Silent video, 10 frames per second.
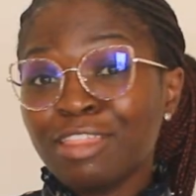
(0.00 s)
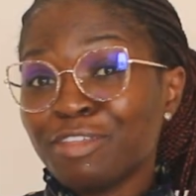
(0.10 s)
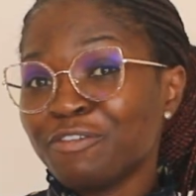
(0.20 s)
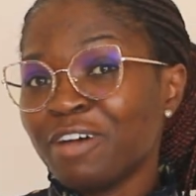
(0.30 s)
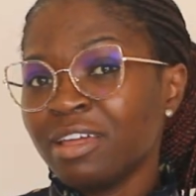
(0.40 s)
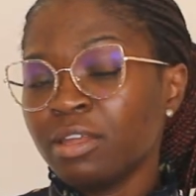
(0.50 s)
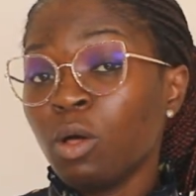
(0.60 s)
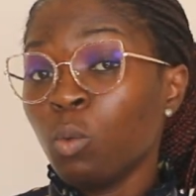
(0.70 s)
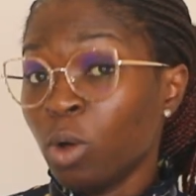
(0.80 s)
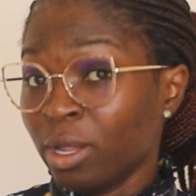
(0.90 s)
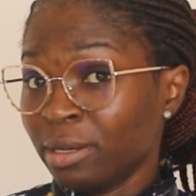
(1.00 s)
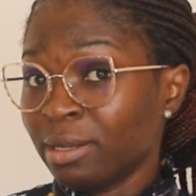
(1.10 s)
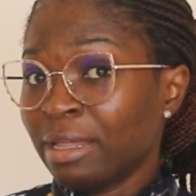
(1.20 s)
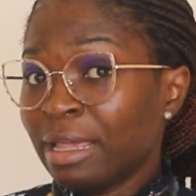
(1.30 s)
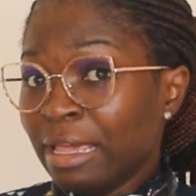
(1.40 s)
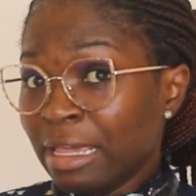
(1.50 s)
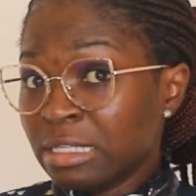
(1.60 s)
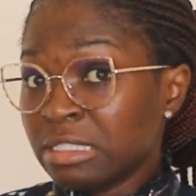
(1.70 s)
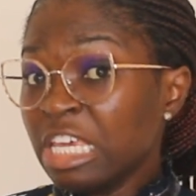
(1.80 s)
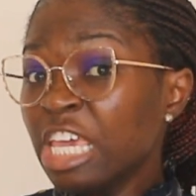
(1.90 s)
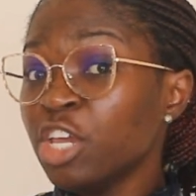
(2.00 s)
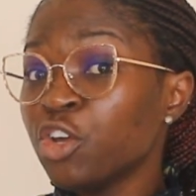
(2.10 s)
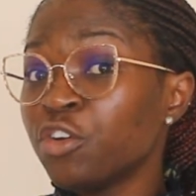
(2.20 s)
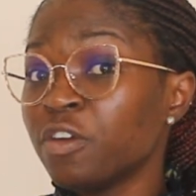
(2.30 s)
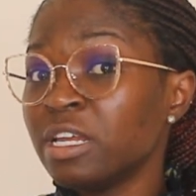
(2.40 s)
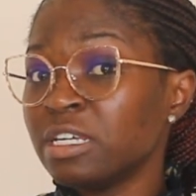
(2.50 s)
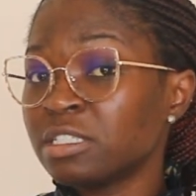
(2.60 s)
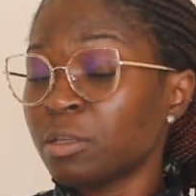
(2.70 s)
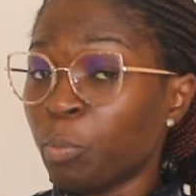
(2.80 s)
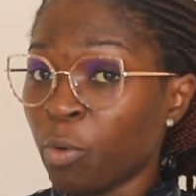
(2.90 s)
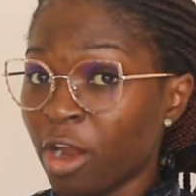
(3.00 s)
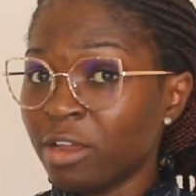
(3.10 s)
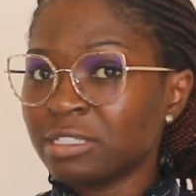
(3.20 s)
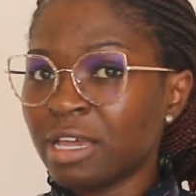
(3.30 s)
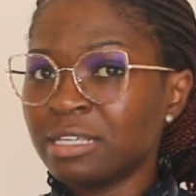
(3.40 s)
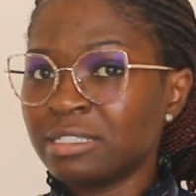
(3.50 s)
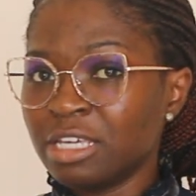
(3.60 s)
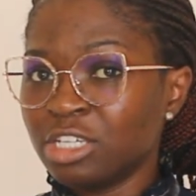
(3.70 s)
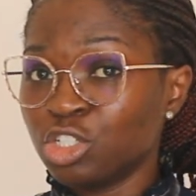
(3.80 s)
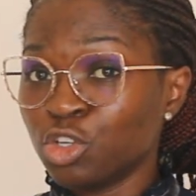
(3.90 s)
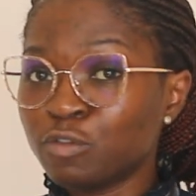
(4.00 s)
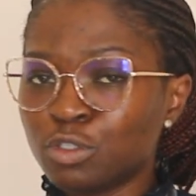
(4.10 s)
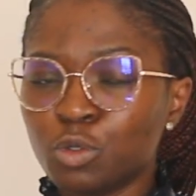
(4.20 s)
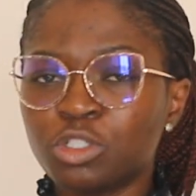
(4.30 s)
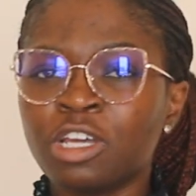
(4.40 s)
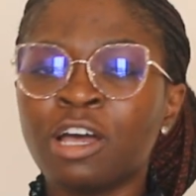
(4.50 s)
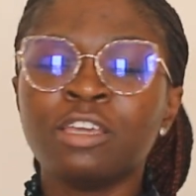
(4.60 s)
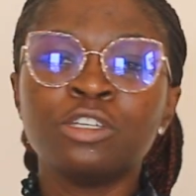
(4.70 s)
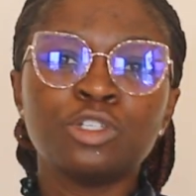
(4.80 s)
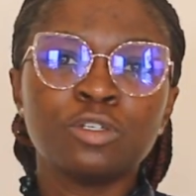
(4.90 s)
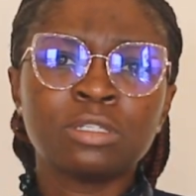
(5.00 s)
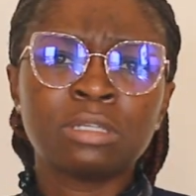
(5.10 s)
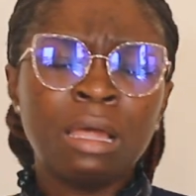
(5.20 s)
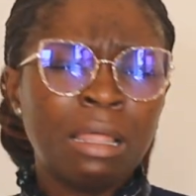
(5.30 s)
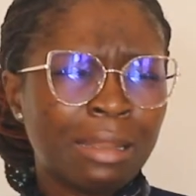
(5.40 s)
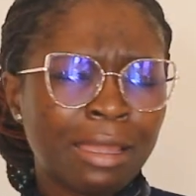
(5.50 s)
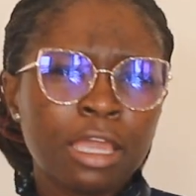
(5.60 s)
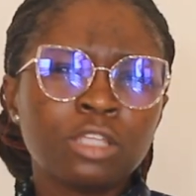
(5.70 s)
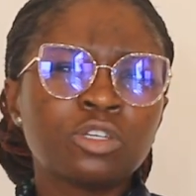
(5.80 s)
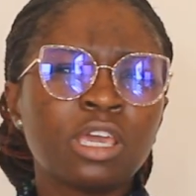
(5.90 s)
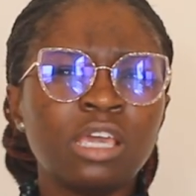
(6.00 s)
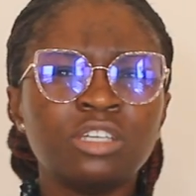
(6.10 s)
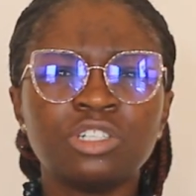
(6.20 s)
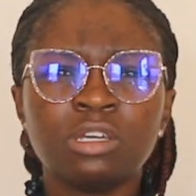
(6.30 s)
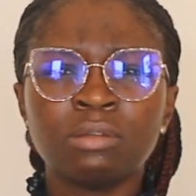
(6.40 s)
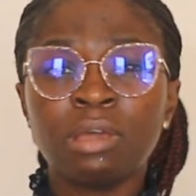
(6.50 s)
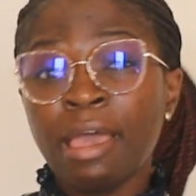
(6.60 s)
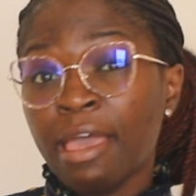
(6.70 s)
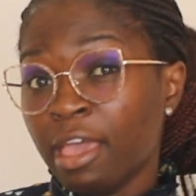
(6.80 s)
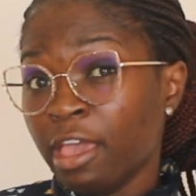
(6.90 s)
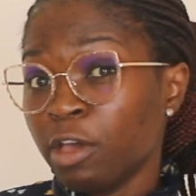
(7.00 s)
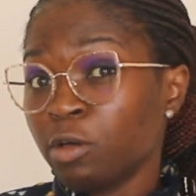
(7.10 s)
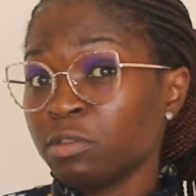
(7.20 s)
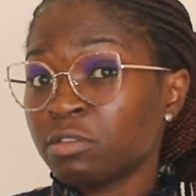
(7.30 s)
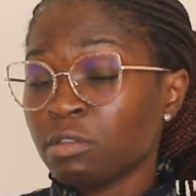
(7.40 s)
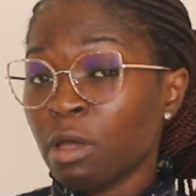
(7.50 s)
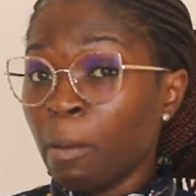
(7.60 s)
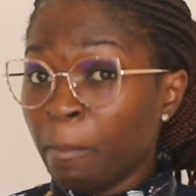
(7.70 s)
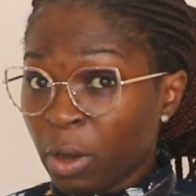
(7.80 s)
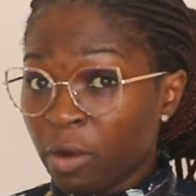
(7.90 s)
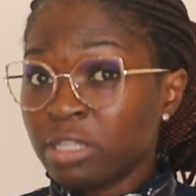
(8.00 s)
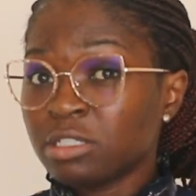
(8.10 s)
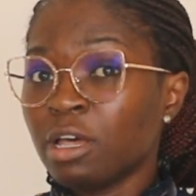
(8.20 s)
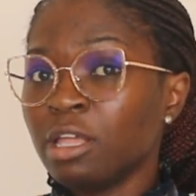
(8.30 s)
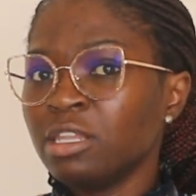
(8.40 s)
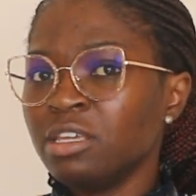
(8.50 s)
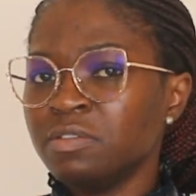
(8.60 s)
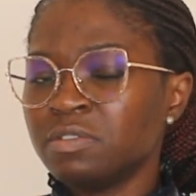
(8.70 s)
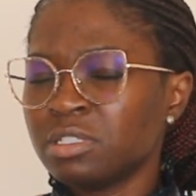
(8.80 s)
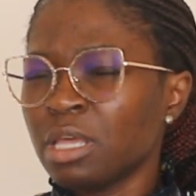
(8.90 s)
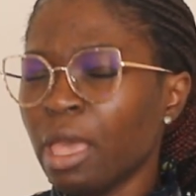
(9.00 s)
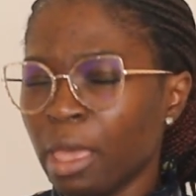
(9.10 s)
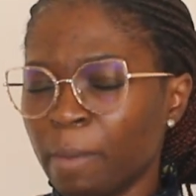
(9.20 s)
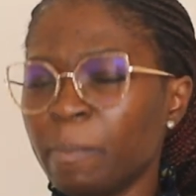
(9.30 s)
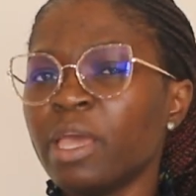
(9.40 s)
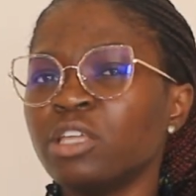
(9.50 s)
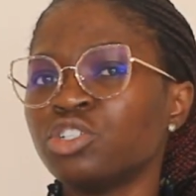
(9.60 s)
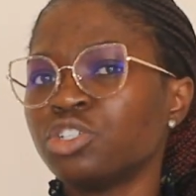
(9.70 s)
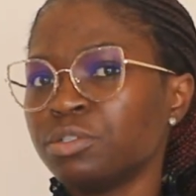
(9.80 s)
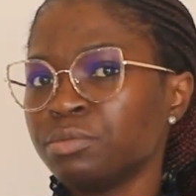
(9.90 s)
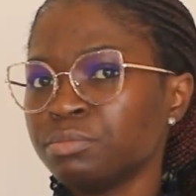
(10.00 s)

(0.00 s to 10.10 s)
The final one is increased prioritization of social issues like education, health, parental leaves, and pension.